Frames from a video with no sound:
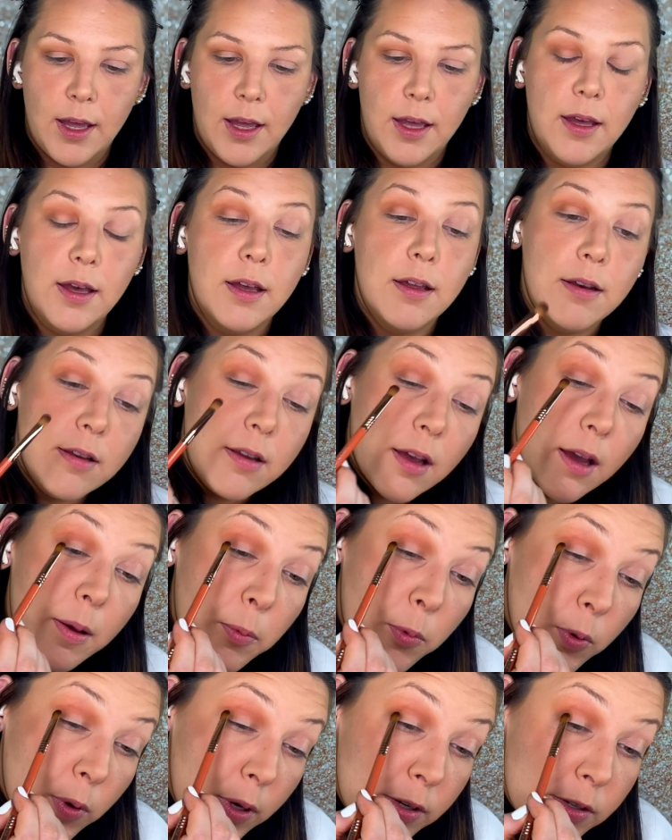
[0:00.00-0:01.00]
and
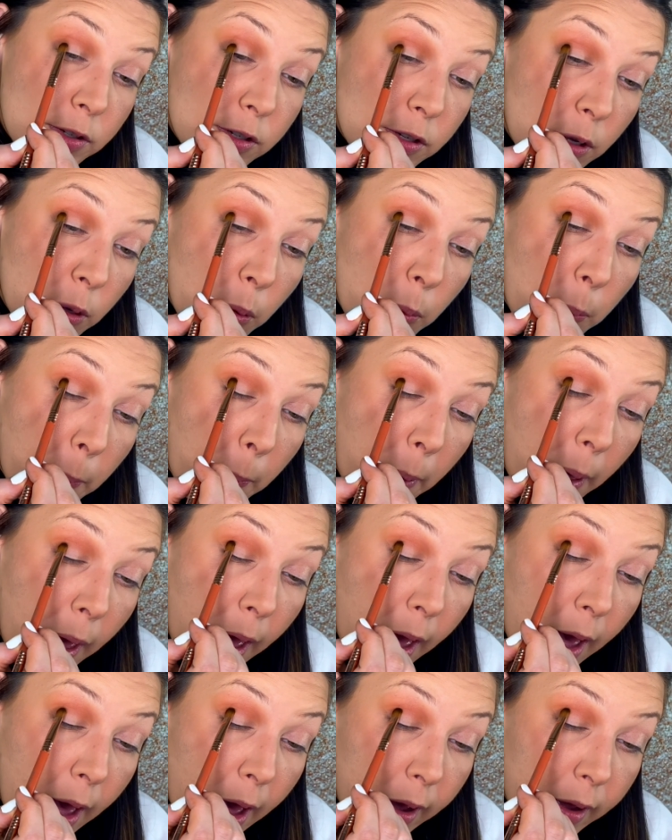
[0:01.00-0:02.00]
I'm going to
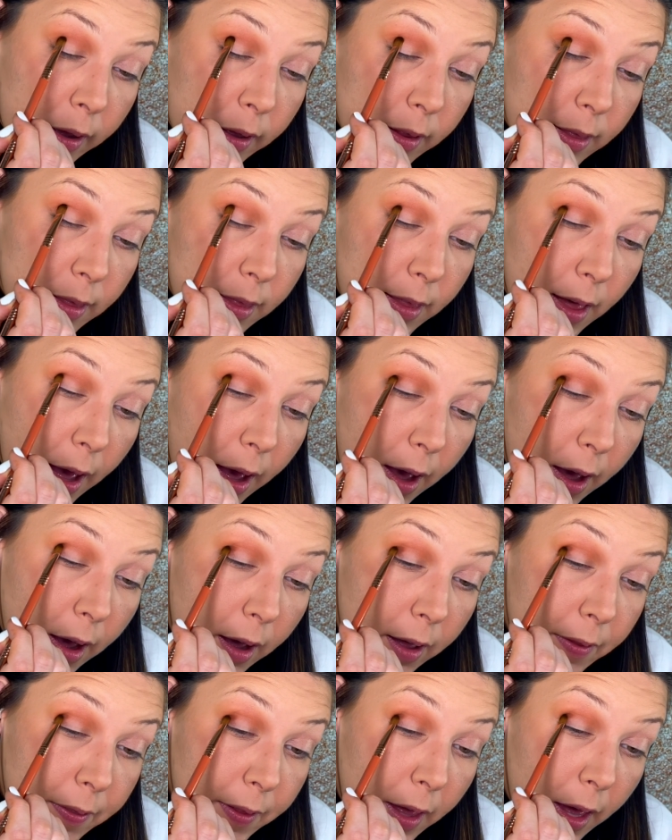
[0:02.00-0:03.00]
pack that
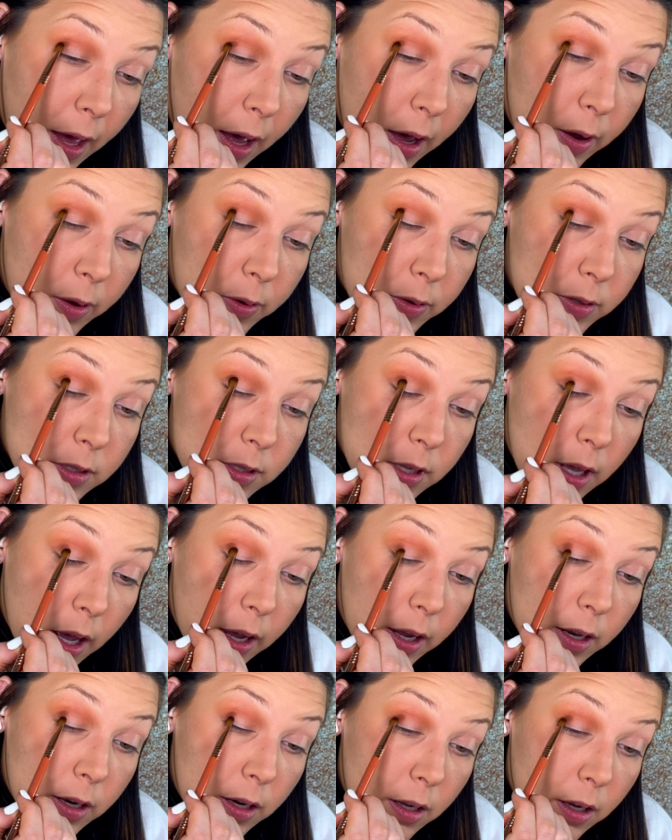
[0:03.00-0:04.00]
on the
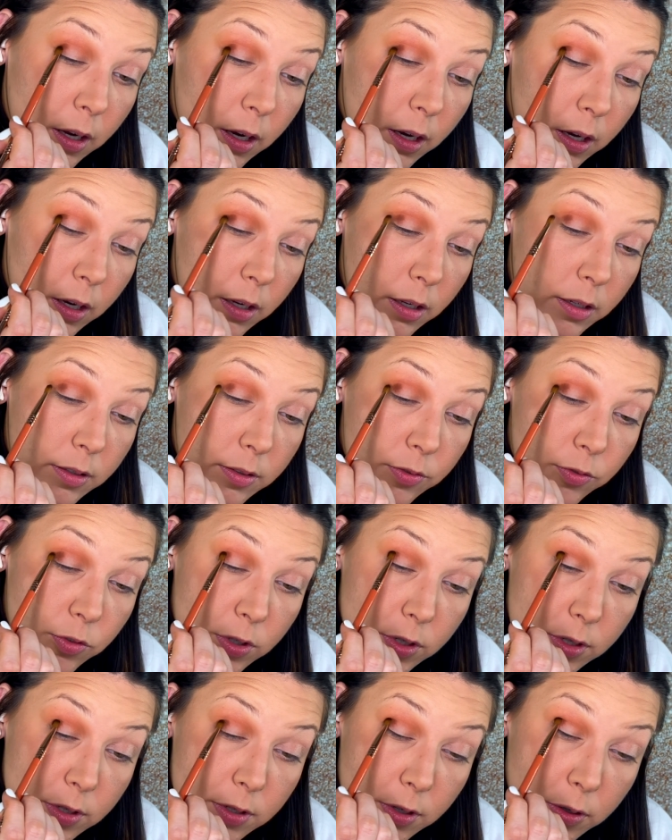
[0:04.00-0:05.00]
outside here
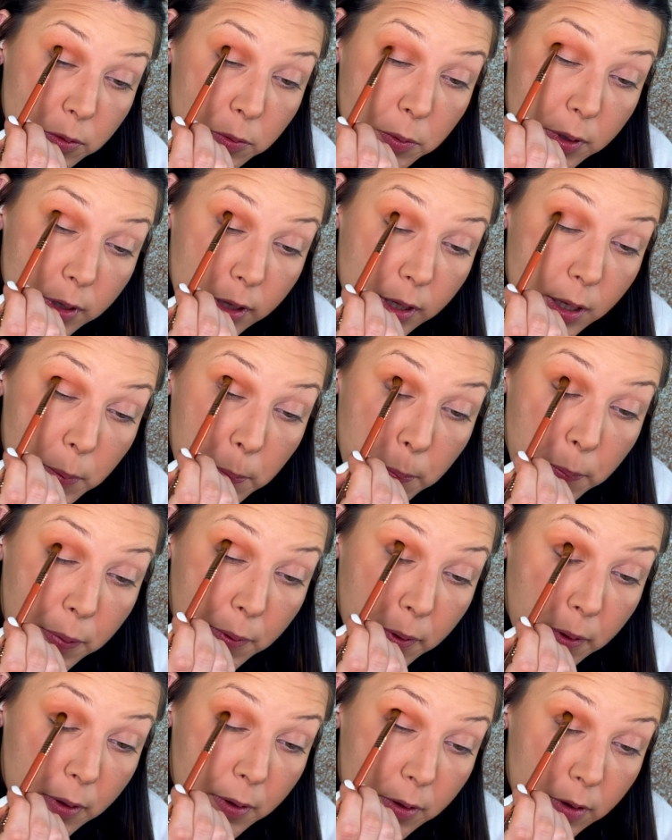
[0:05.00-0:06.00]
just to really
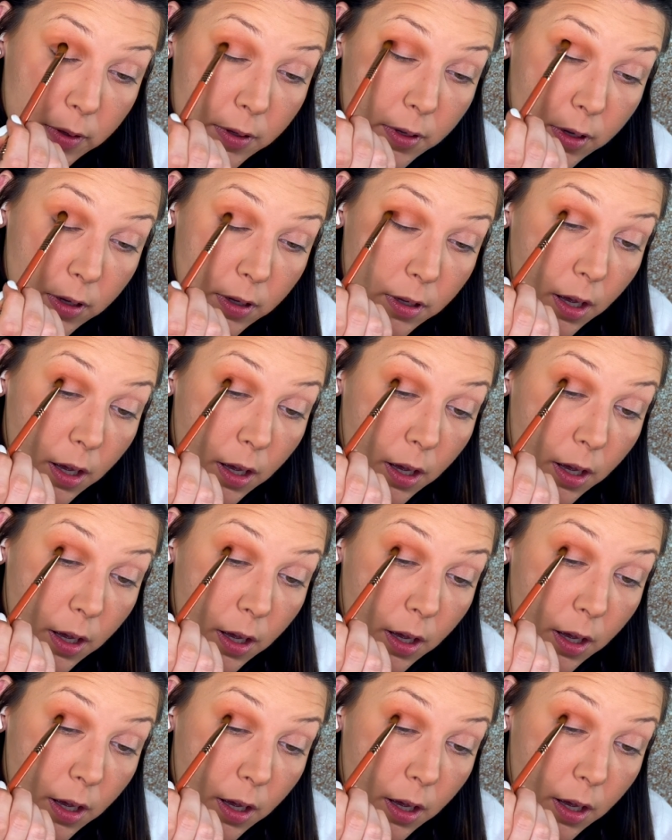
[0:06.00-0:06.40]
build